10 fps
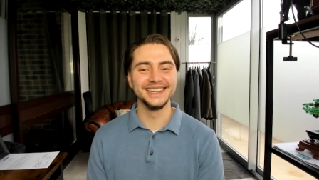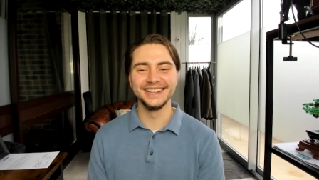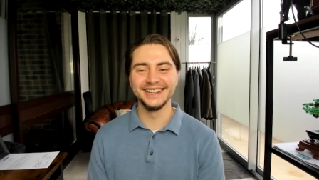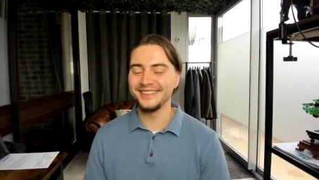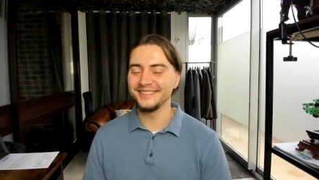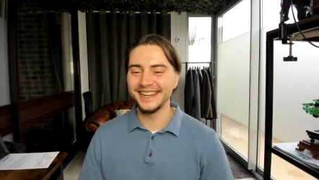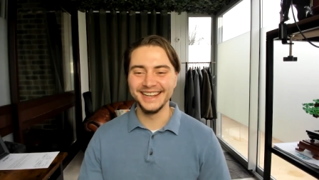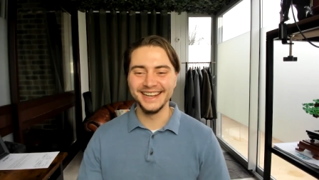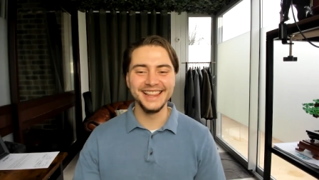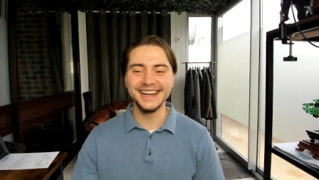Love it.
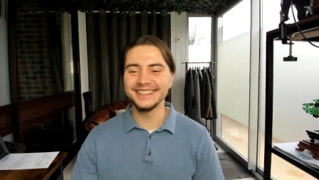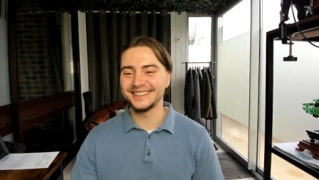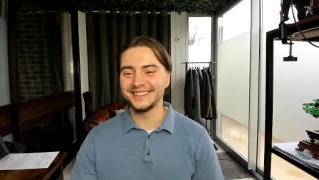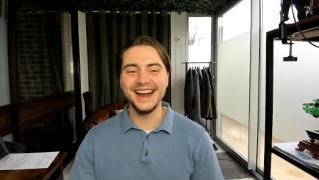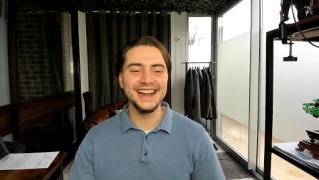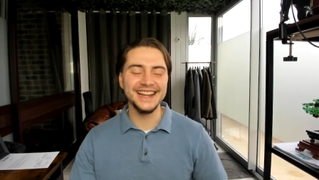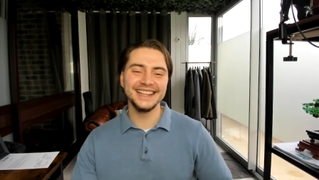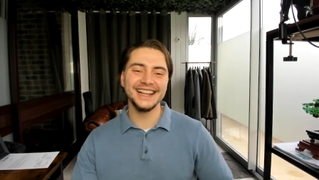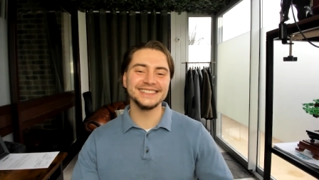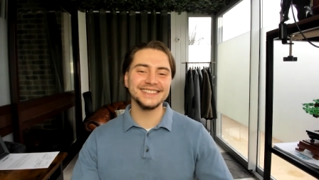No, that's great.
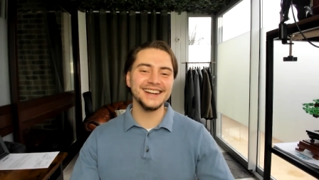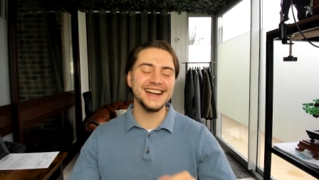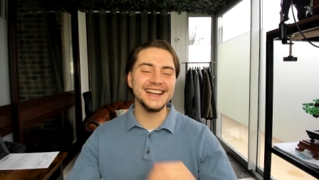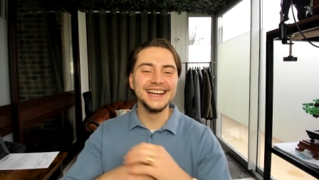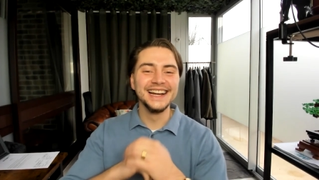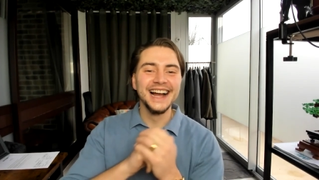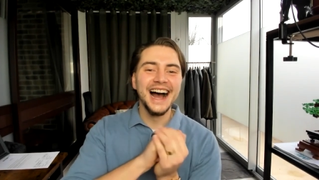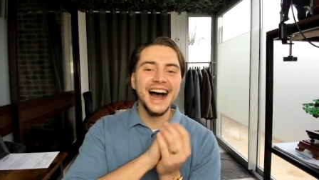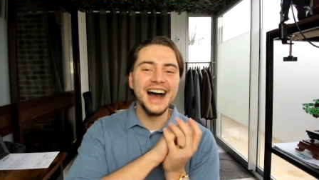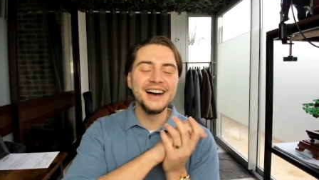That's great.
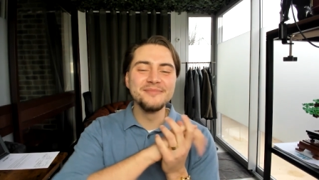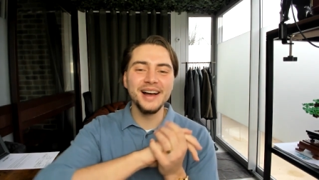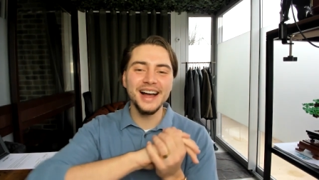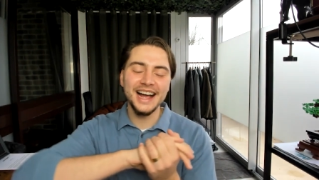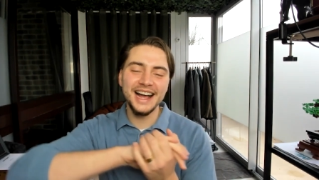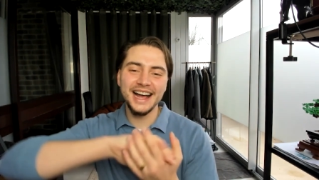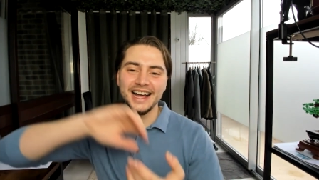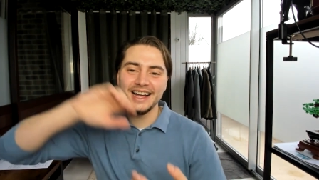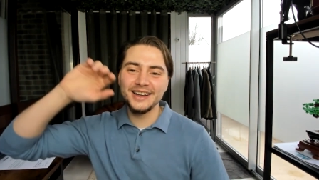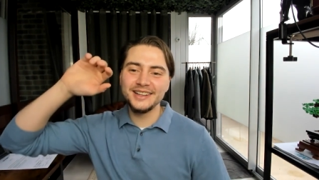
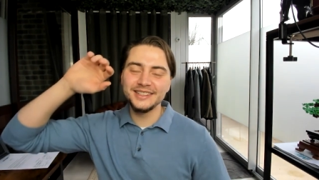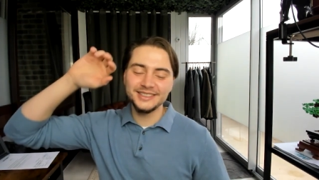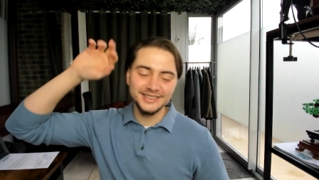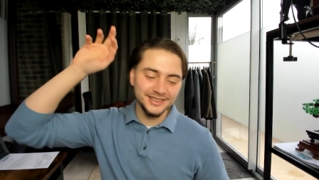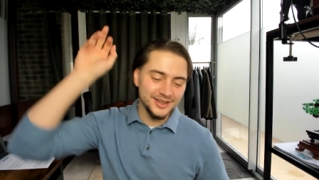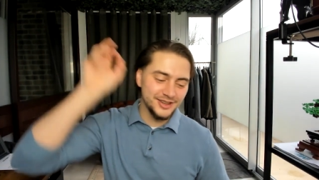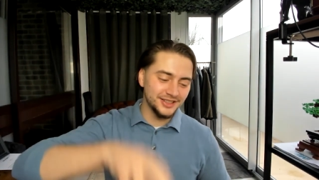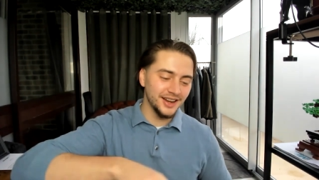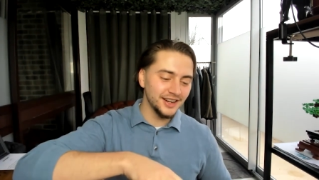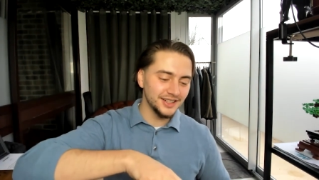So you
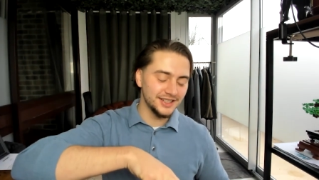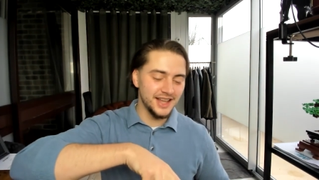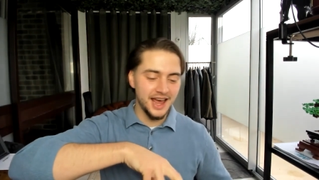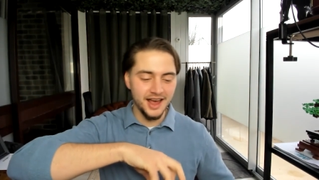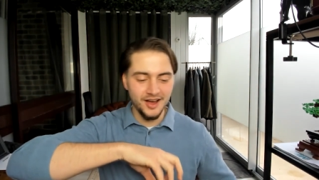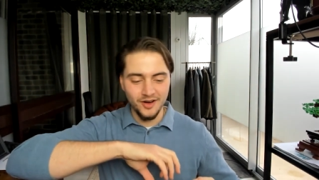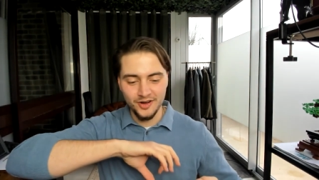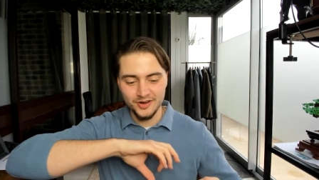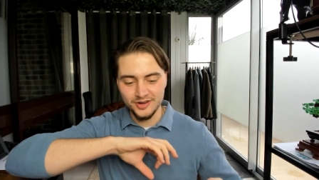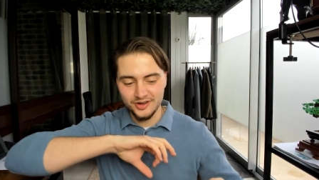touched there
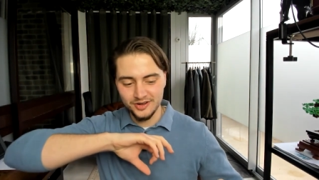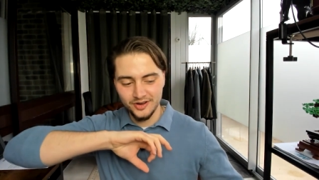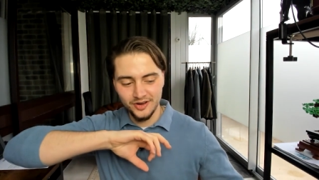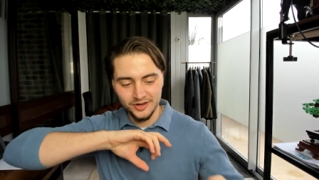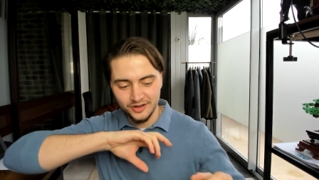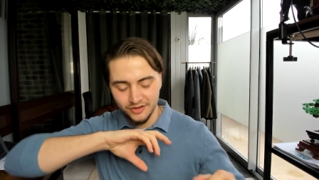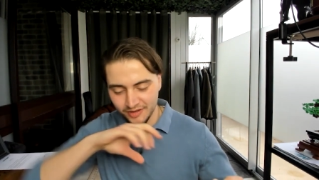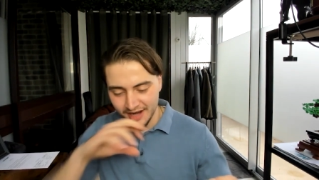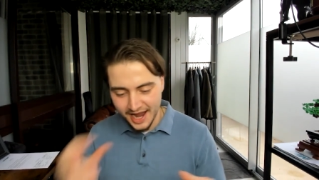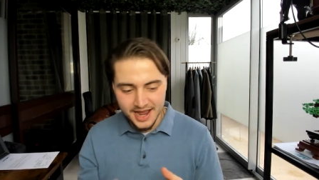on
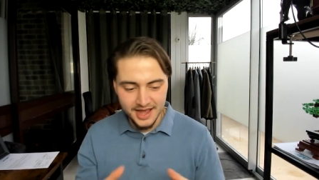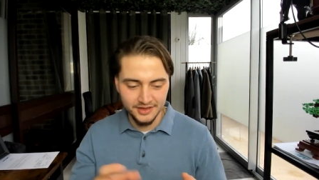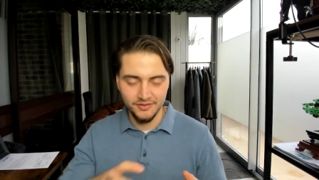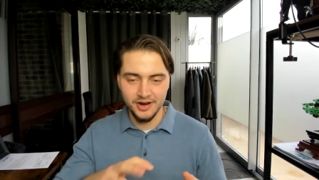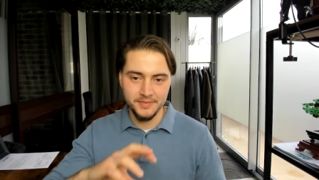creating the right